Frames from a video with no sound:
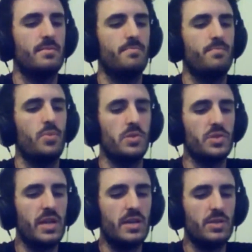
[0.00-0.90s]
boils
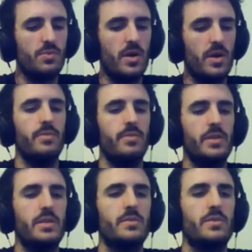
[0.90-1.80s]
down to why I don't
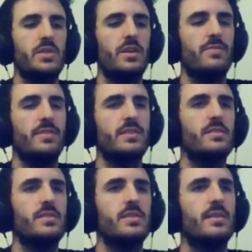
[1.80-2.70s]
release a lot of stuff, is
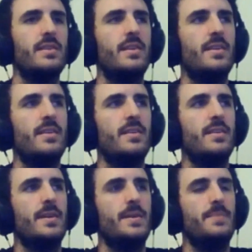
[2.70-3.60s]
because
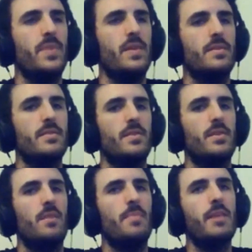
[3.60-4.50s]

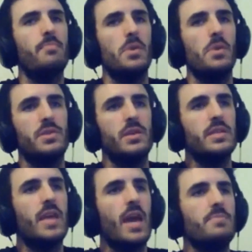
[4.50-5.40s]
I make most of these
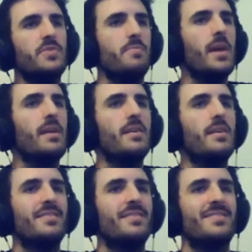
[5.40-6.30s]
games for me,
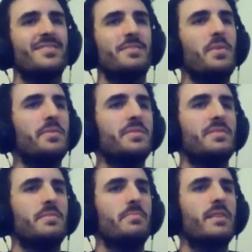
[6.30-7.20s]
to be honest.
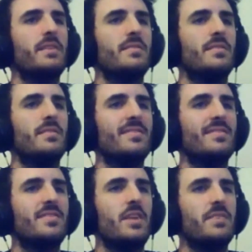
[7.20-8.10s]
I'm like
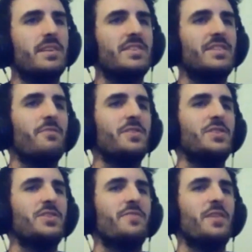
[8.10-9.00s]
kind of like a
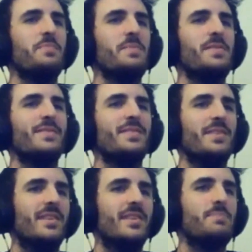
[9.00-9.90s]
selfish developer,
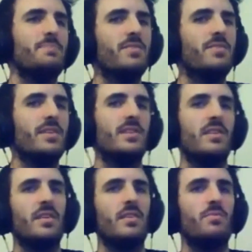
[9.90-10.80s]
I just make things that I
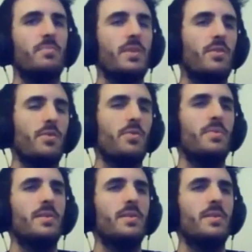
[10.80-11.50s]
think would be cool,